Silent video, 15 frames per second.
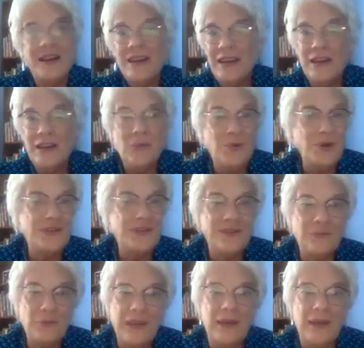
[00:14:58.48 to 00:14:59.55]
he worked
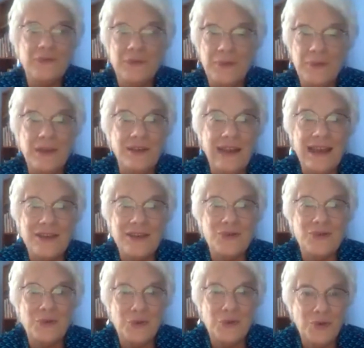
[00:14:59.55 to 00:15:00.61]
his way up to being
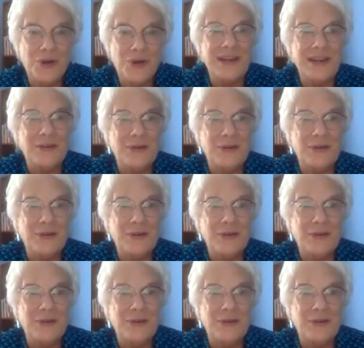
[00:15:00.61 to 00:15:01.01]
national coordinator